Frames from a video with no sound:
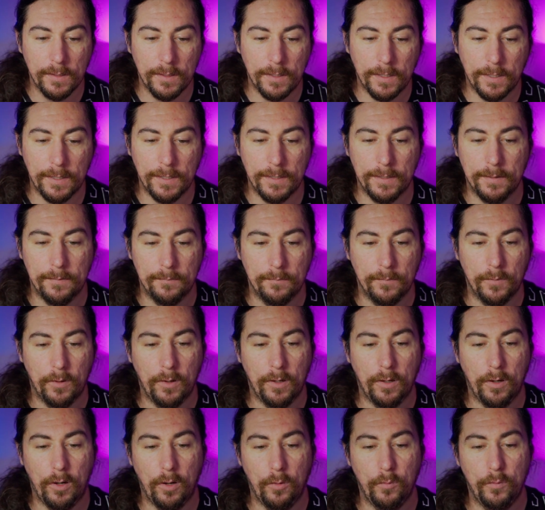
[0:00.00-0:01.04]

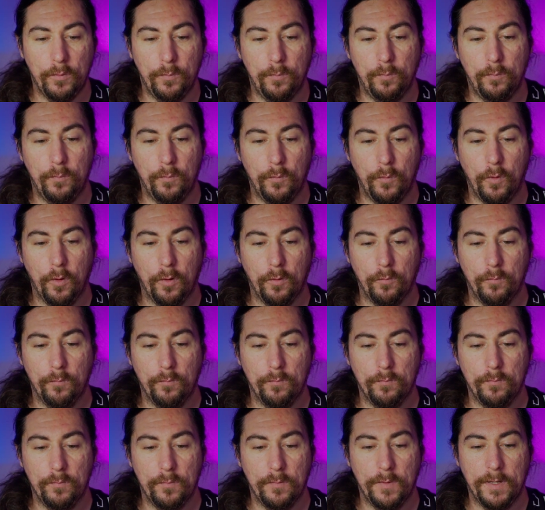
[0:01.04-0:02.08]
I would not
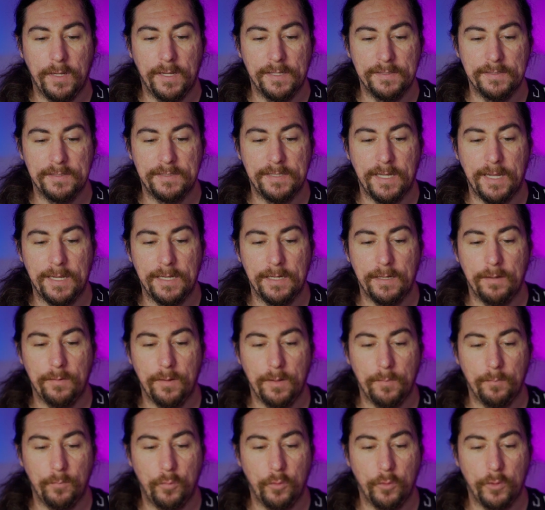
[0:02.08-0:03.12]
hesitate
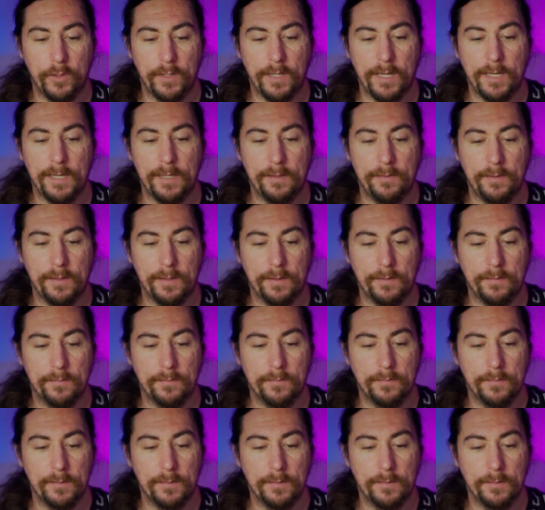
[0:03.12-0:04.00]
in putting anything